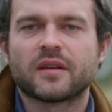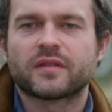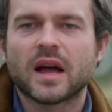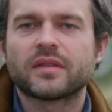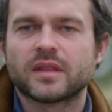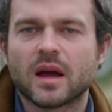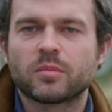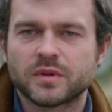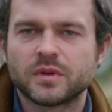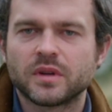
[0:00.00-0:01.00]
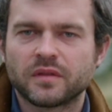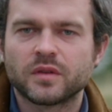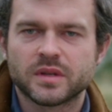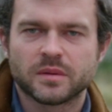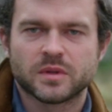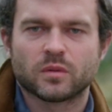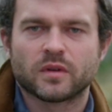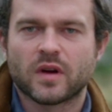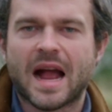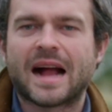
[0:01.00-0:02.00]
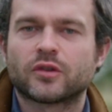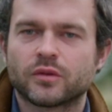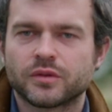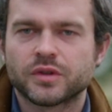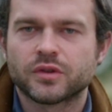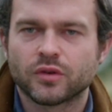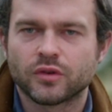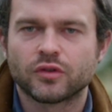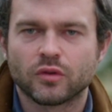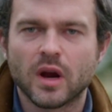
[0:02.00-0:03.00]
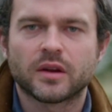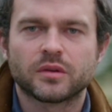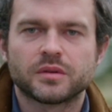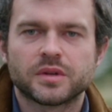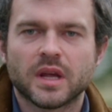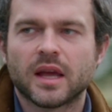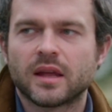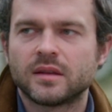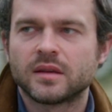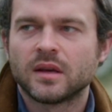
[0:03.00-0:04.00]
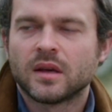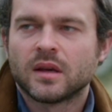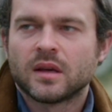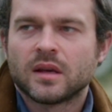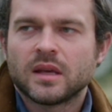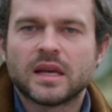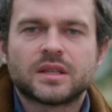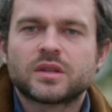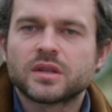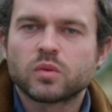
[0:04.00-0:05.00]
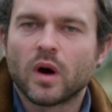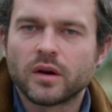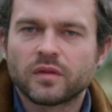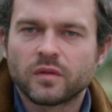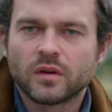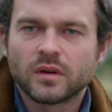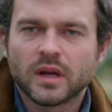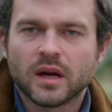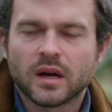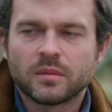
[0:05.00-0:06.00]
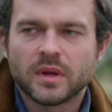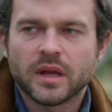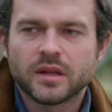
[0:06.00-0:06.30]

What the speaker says: I've gotten the opportunity a few times to work for actors turned directors, and it's just wonderful. EB,